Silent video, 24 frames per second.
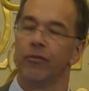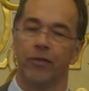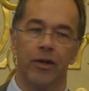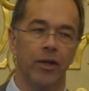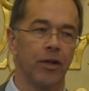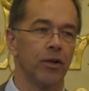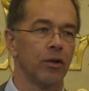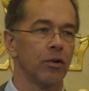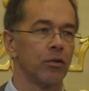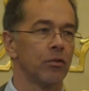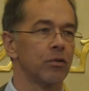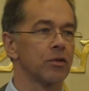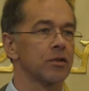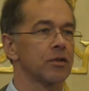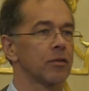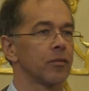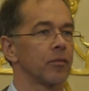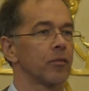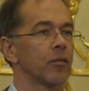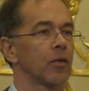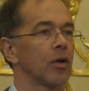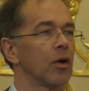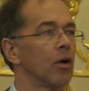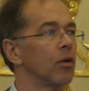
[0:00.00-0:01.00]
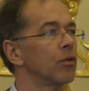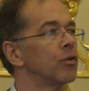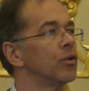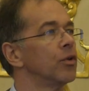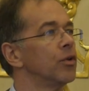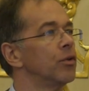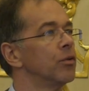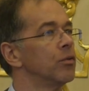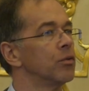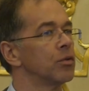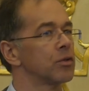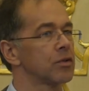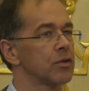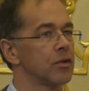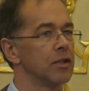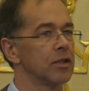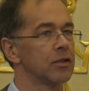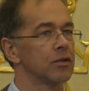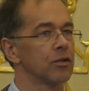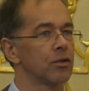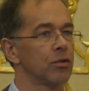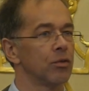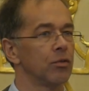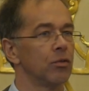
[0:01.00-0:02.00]
videos how to use
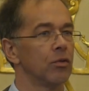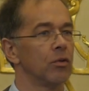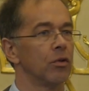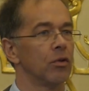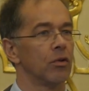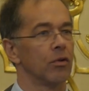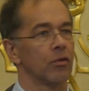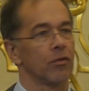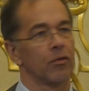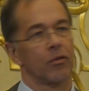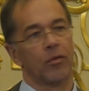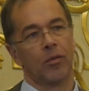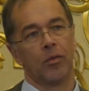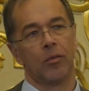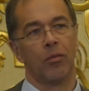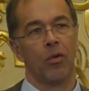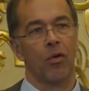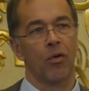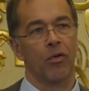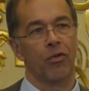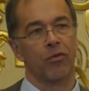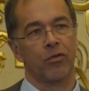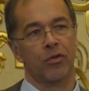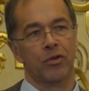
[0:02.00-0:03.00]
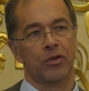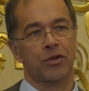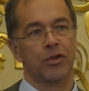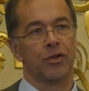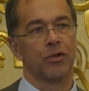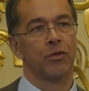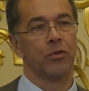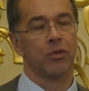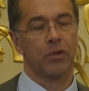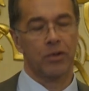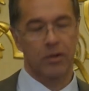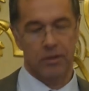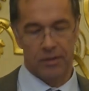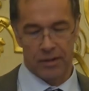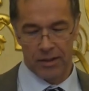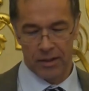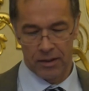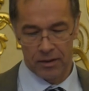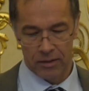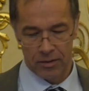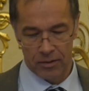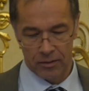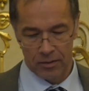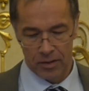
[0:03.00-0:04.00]
this tool, both for students
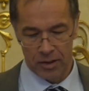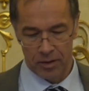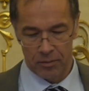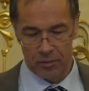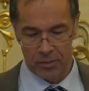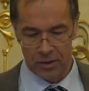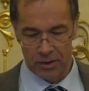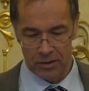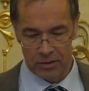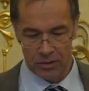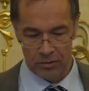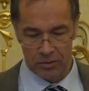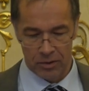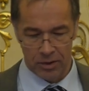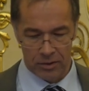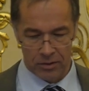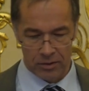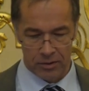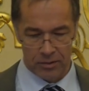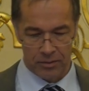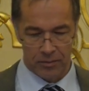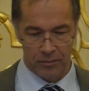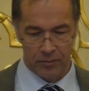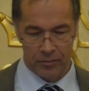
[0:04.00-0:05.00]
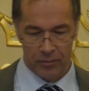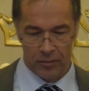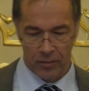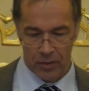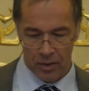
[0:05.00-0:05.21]
and administrators.